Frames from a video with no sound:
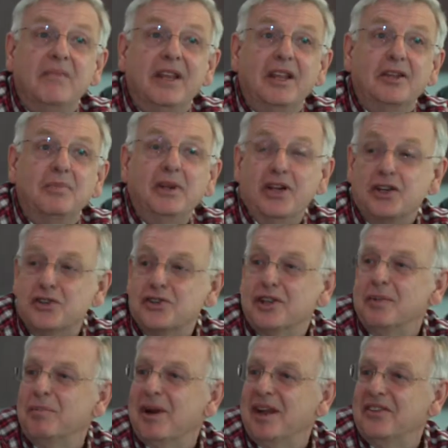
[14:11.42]
it's been an
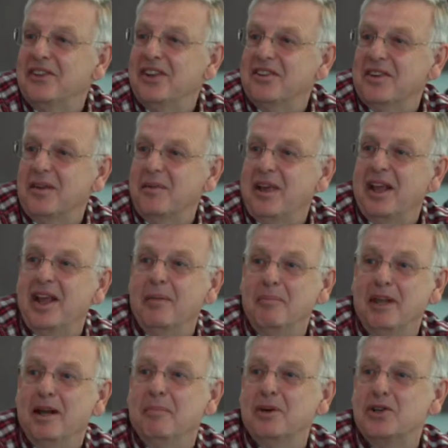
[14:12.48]
interesting process. Again,
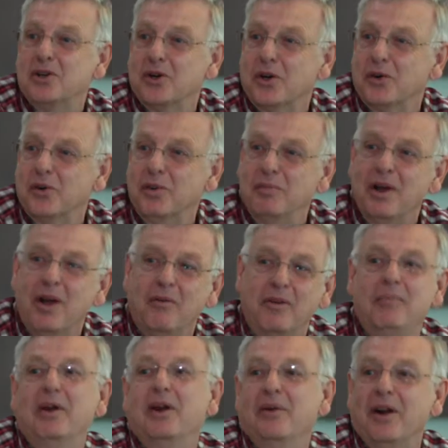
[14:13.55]
being a mature group,
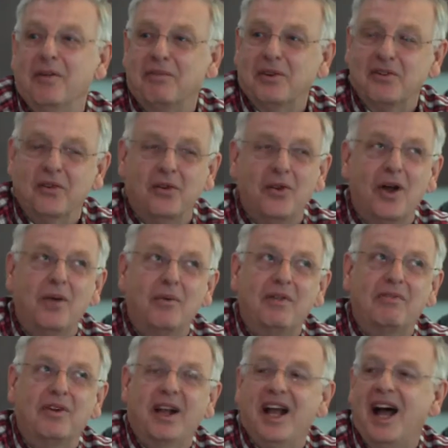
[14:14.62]
we've been around for so long,
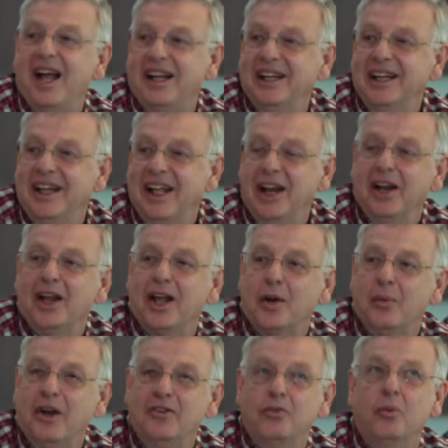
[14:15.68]
we've forgotten in a lot
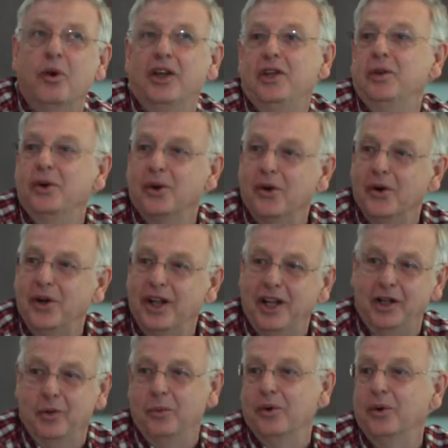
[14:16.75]
of ways what you learn
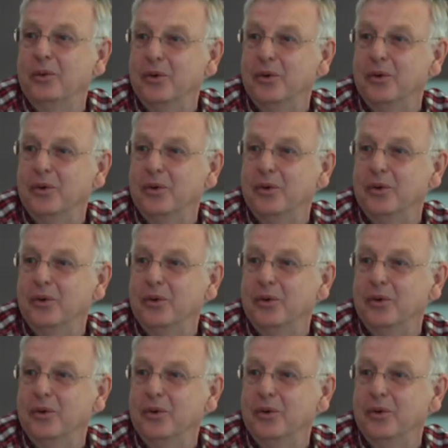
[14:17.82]
in the real